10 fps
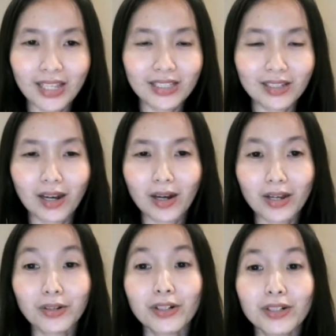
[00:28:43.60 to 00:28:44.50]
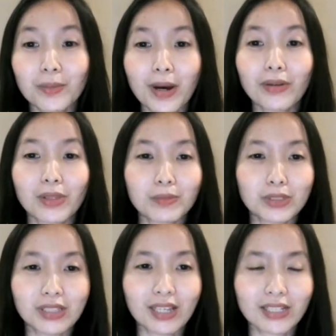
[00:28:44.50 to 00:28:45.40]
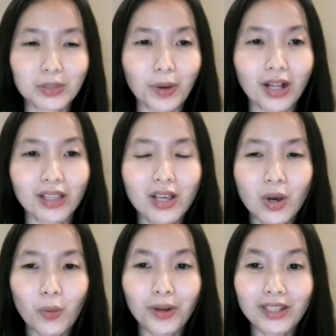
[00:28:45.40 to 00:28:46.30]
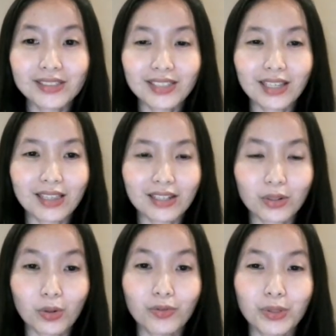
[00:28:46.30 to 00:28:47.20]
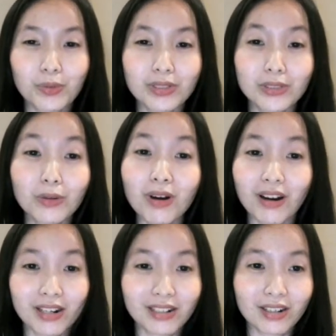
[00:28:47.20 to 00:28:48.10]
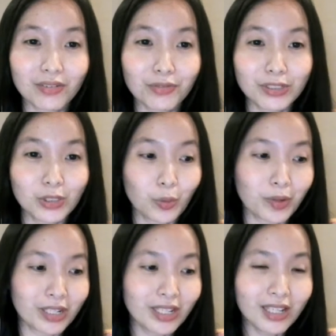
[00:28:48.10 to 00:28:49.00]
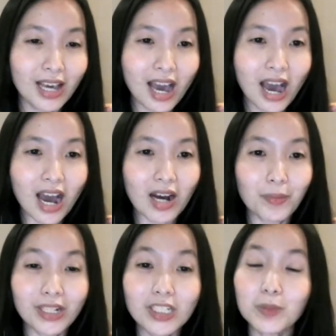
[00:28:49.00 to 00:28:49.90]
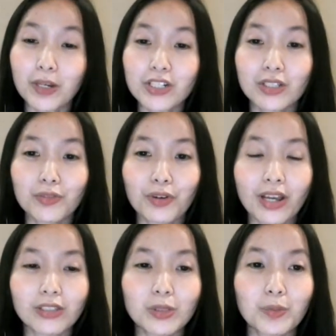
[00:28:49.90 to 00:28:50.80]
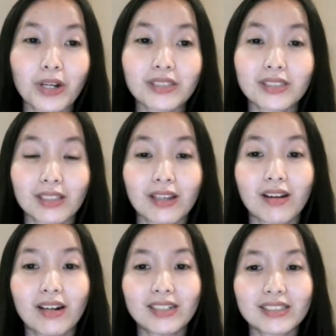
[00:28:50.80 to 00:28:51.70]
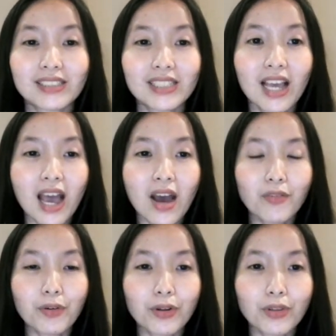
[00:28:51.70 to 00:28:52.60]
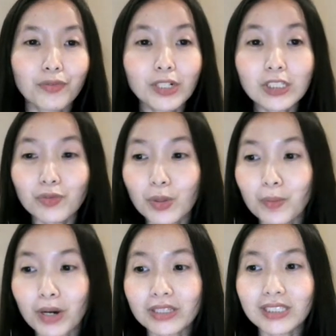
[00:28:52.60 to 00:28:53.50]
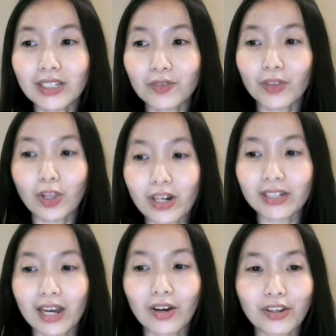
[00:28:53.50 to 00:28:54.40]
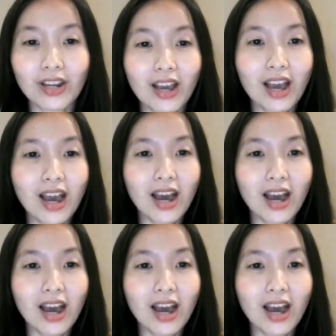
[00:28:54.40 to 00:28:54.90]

and I heard about them today as well, when I say that COVID was so hard for so many, and especially for enterprises like ours. For the first few months of the lockdown,